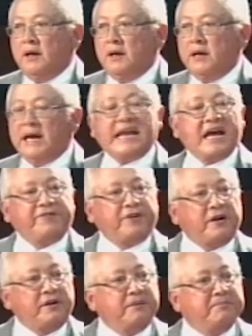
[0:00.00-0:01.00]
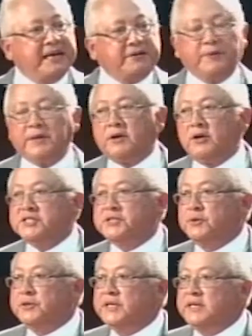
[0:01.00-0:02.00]
And I've met with the
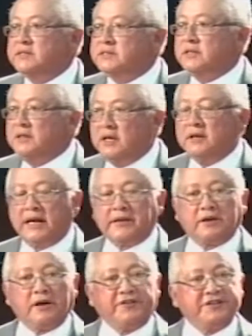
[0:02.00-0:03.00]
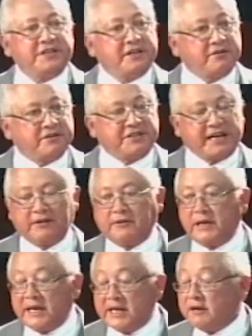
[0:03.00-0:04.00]
custodies and the
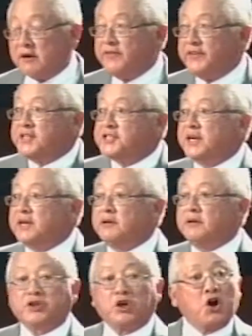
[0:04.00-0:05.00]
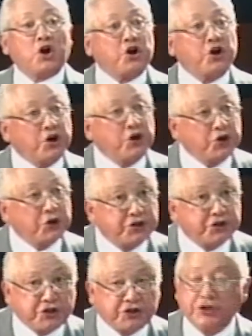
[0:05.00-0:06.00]
Governor General to
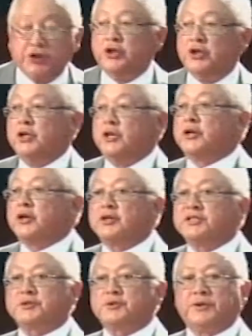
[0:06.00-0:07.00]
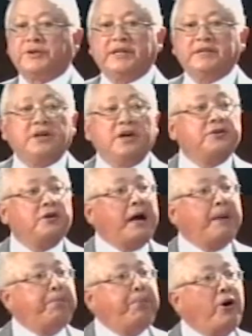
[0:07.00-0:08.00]
urge the custodies to
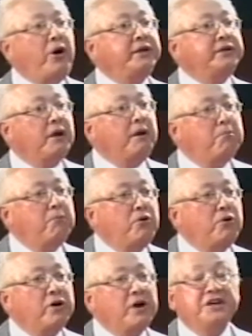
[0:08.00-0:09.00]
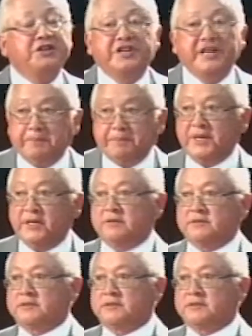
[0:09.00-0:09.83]
appoint more JPs.